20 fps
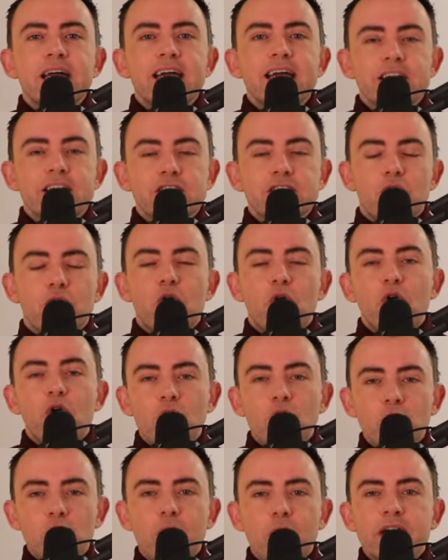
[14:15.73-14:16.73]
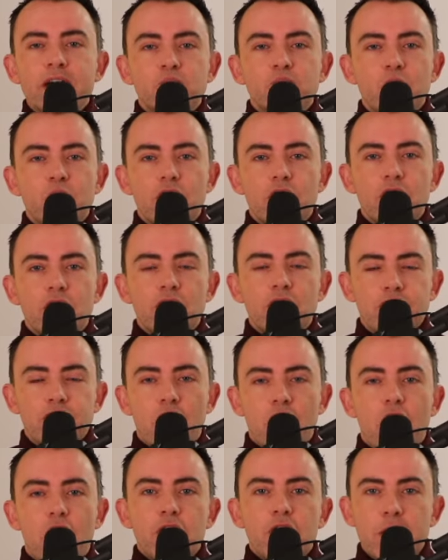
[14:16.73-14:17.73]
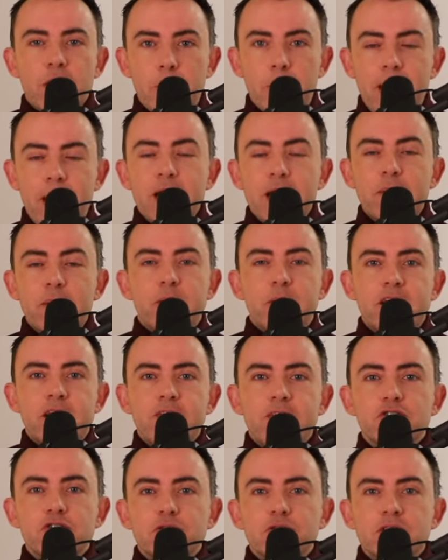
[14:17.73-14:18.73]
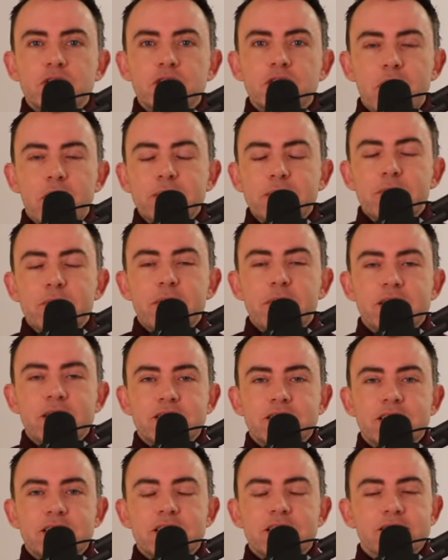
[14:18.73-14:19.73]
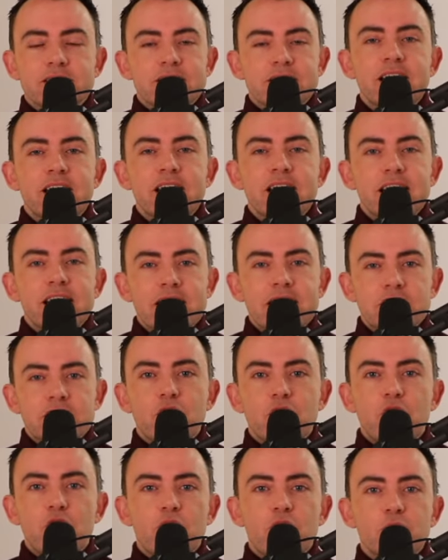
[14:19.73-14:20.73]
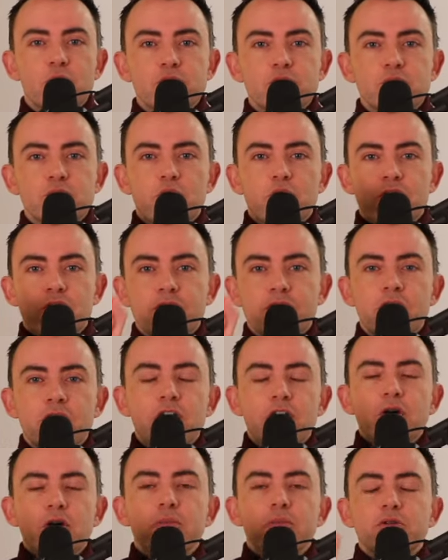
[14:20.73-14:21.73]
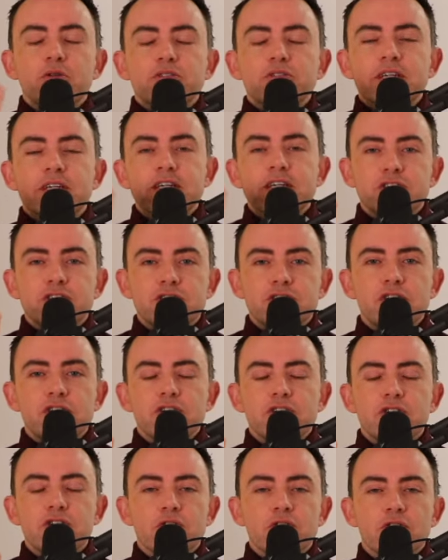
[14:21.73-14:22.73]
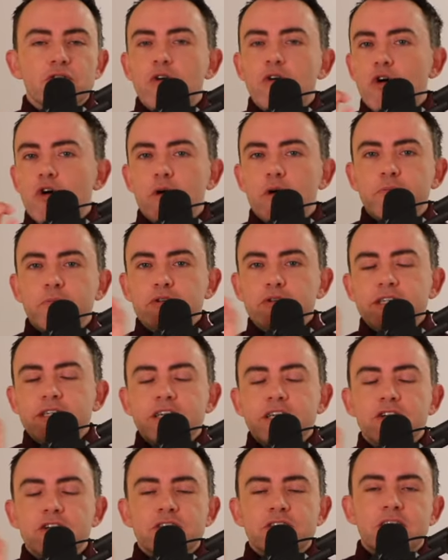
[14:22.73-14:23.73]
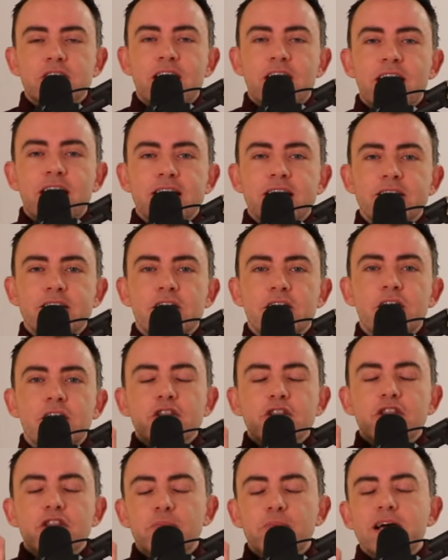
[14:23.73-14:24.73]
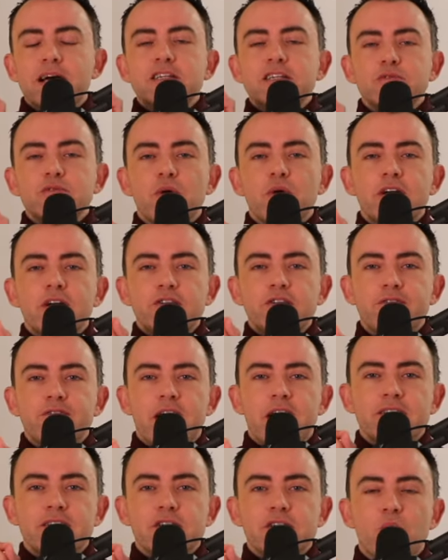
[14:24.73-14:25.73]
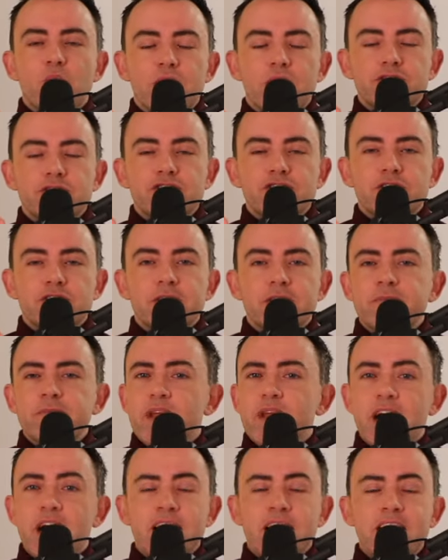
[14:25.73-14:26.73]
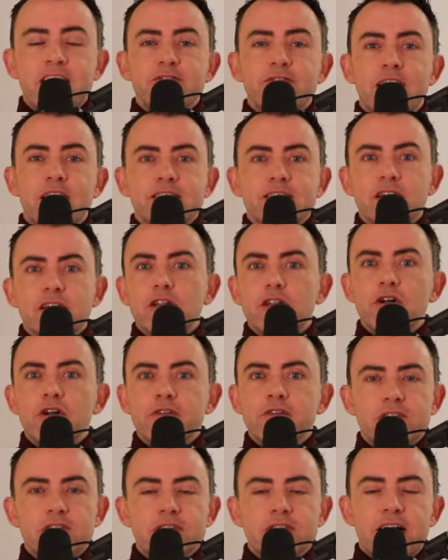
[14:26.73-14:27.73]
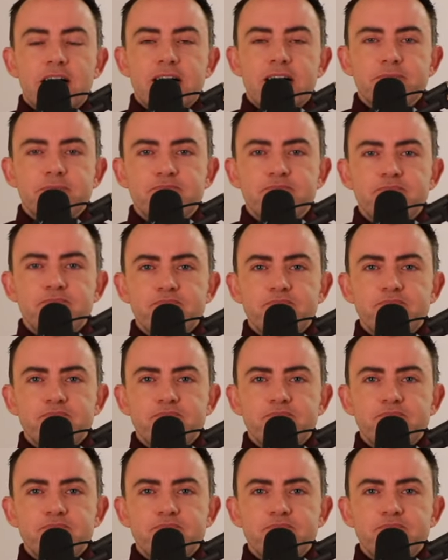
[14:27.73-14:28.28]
It's always worth on the paper, if you're doing the paper based test, it's always worth putting a circle or putting an underline the place where you find the question. And I find a lot of the time,